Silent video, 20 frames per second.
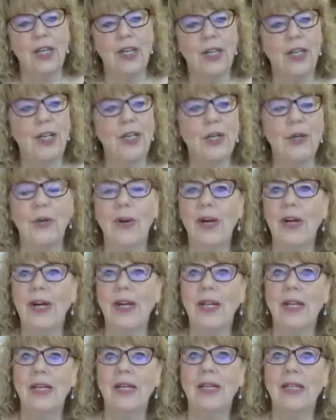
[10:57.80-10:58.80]

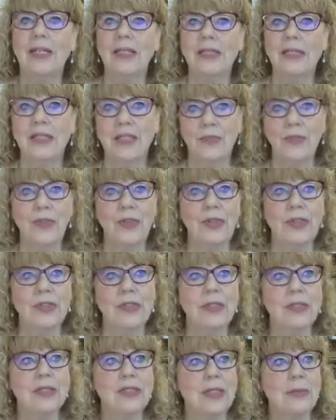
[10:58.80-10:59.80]
On a different
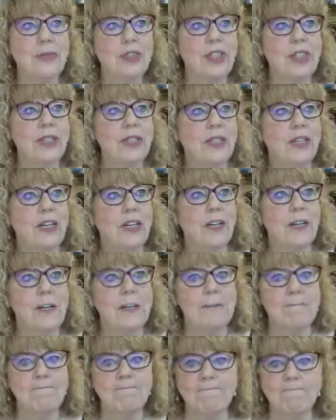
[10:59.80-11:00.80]
subject,
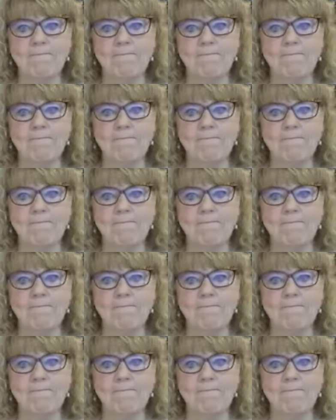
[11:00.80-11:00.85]
all